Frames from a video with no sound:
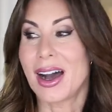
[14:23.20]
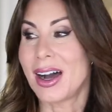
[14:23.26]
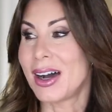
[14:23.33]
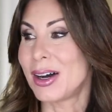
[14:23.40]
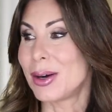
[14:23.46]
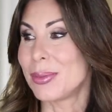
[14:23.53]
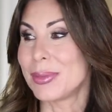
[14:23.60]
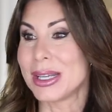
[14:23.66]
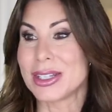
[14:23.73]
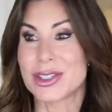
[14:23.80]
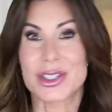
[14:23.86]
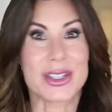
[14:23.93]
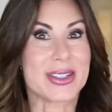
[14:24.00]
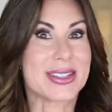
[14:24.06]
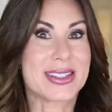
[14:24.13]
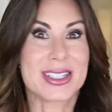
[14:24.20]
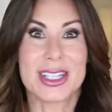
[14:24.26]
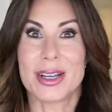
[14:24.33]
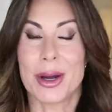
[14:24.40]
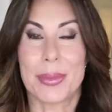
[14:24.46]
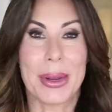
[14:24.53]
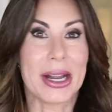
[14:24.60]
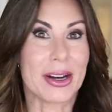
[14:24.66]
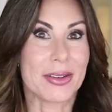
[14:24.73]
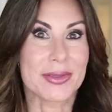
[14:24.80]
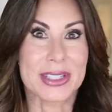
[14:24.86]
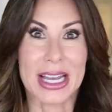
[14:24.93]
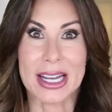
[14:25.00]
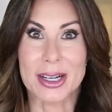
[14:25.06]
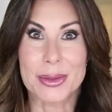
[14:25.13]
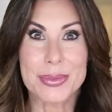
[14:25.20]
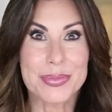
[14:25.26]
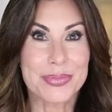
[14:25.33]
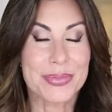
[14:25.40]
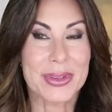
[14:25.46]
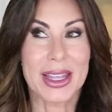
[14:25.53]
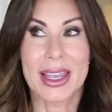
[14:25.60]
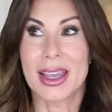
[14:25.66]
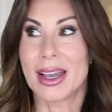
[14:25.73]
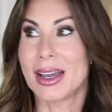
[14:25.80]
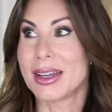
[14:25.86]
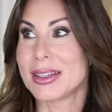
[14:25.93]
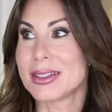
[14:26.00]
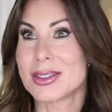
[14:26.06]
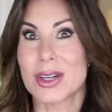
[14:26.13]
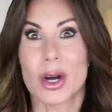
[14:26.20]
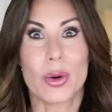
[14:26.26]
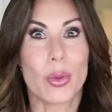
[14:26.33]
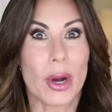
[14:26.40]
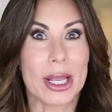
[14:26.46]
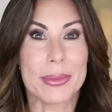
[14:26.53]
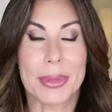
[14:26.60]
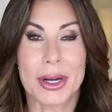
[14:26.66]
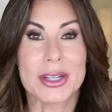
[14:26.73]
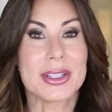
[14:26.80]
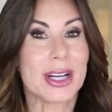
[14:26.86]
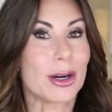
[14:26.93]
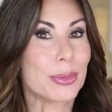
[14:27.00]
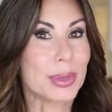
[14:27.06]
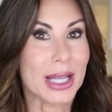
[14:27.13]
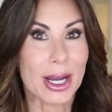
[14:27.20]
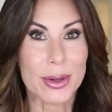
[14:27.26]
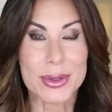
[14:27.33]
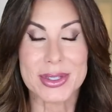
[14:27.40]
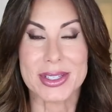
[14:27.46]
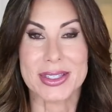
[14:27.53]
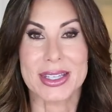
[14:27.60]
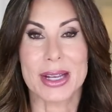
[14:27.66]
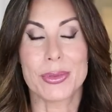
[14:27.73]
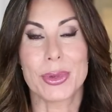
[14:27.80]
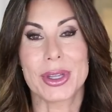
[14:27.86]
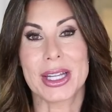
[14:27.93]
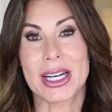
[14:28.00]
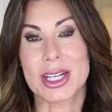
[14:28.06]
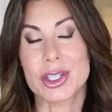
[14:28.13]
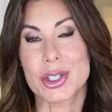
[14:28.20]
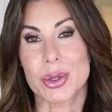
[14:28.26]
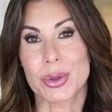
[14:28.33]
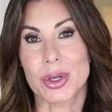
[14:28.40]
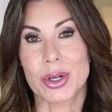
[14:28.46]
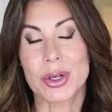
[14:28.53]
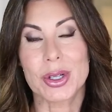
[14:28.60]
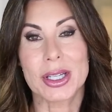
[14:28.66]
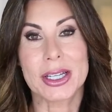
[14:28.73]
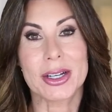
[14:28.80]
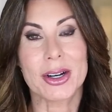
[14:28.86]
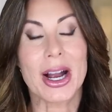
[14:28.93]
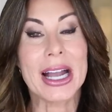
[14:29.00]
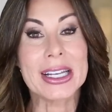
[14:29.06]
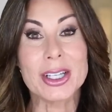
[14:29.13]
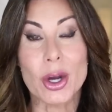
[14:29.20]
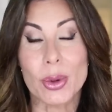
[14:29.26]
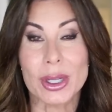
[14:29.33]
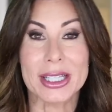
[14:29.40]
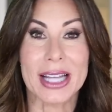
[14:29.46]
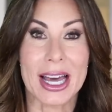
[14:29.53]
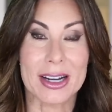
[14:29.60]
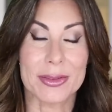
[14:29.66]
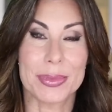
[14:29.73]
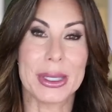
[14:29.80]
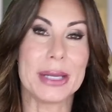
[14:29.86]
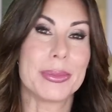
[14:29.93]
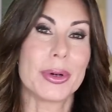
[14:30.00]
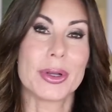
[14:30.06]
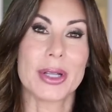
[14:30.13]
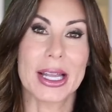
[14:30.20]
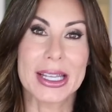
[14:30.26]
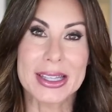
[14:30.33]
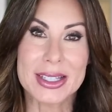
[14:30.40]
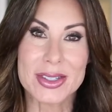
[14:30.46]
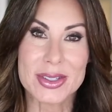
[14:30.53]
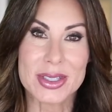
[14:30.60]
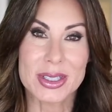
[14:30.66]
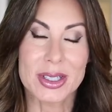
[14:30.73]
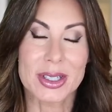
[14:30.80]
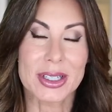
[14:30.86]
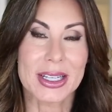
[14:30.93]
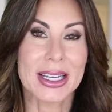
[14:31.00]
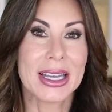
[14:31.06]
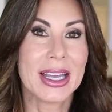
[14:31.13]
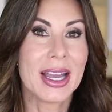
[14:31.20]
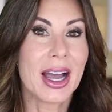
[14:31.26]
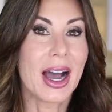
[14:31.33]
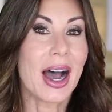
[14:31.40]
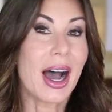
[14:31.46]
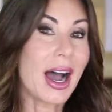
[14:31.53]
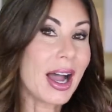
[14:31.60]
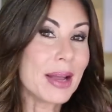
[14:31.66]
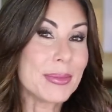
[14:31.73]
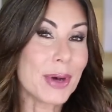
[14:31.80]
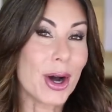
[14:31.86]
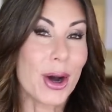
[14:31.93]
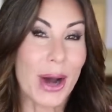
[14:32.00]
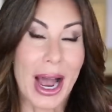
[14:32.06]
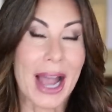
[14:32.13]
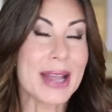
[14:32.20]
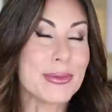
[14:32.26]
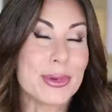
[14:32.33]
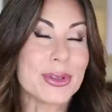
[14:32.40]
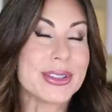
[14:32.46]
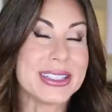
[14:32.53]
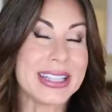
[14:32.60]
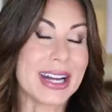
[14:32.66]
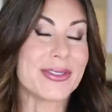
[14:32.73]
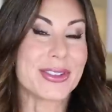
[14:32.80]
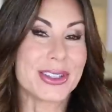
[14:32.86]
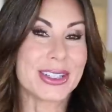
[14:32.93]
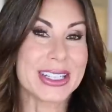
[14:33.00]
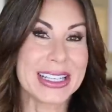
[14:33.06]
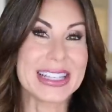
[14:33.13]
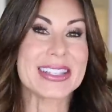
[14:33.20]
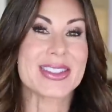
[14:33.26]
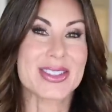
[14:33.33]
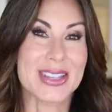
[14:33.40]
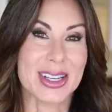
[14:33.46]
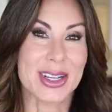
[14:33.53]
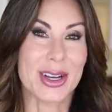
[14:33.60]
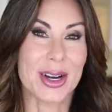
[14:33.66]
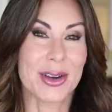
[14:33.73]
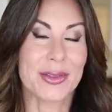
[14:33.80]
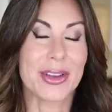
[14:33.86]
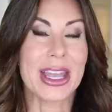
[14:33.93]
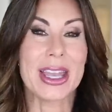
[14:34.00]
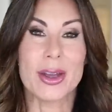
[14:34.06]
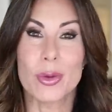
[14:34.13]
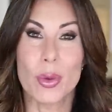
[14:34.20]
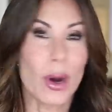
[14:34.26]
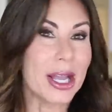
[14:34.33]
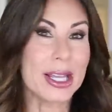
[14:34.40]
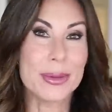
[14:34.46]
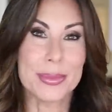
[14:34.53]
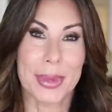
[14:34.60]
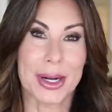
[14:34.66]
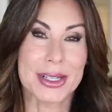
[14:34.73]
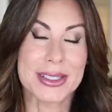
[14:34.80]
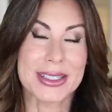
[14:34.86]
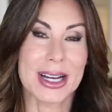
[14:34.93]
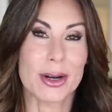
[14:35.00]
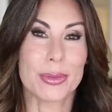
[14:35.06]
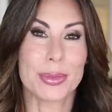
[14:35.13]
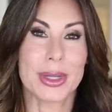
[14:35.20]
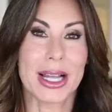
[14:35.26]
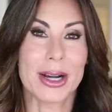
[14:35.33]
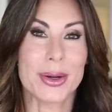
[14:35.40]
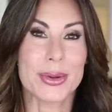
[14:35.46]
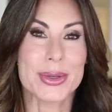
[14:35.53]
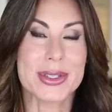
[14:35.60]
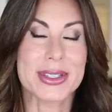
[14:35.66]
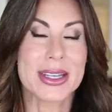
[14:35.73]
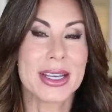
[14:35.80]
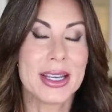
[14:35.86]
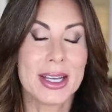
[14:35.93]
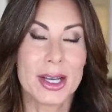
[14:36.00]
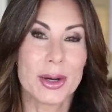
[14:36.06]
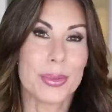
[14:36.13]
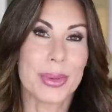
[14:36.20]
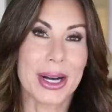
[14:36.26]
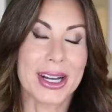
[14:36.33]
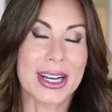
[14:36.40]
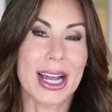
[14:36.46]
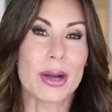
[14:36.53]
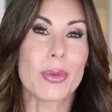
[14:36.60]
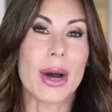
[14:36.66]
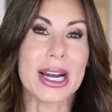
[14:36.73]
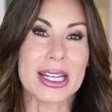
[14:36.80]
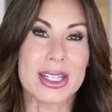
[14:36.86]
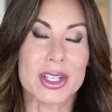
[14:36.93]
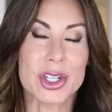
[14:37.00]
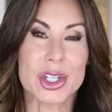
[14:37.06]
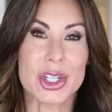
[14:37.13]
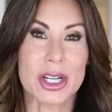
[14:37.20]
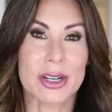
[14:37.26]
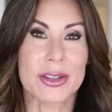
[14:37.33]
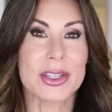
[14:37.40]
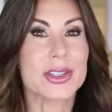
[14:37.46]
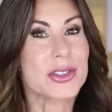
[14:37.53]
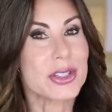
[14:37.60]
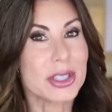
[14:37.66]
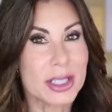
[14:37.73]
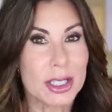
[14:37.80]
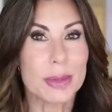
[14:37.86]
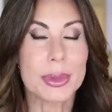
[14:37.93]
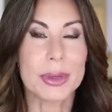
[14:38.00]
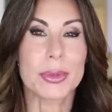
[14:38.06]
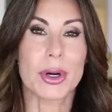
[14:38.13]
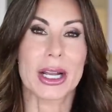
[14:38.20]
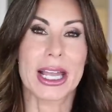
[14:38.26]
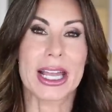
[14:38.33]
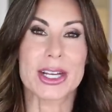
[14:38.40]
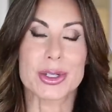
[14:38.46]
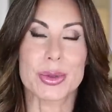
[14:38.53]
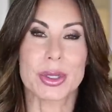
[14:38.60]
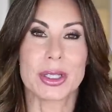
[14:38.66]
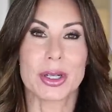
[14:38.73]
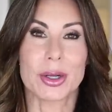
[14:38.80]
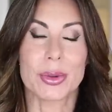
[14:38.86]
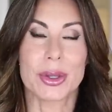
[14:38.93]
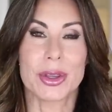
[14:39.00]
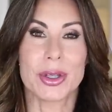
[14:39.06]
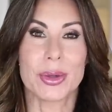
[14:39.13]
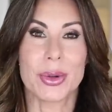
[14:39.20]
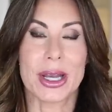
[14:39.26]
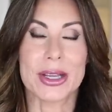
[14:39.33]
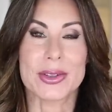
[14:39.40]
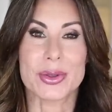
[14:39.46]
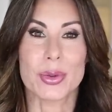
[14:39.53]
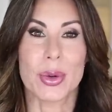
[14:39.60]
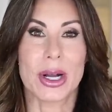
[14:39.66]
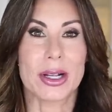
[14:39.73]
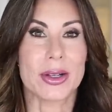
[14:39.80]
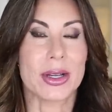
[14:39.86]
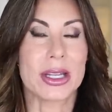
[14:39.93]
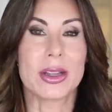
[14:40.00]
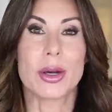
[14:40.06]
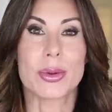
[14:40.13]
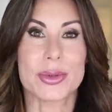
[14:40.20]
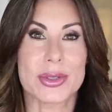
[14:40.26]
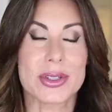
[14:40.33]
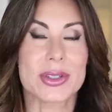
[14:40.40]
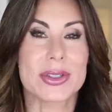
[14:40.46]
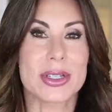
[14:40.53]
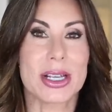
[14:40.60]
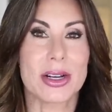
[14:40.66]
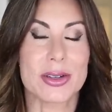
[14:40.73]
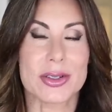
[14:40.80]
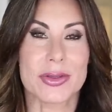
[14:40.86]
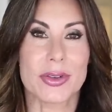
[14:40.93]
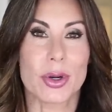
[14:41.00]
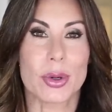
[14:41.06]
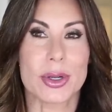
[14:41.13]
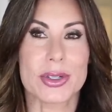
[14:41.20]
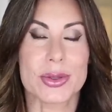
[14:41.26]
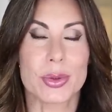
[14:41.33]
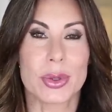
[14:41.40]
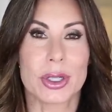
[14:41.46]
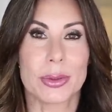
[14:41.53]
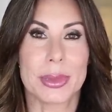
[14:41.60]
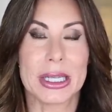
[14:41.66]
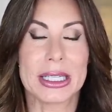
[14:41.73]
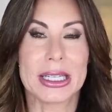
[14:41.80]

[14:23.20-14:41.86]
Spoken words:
It's just a pair of denim and a white button-down blouse, the same one that I showed earlier. I know a lot of people like this look. I will never get sick of a white button-down blouse, but I wanted to share this little bit more casual look with you as well, and those sneakers, of course, will be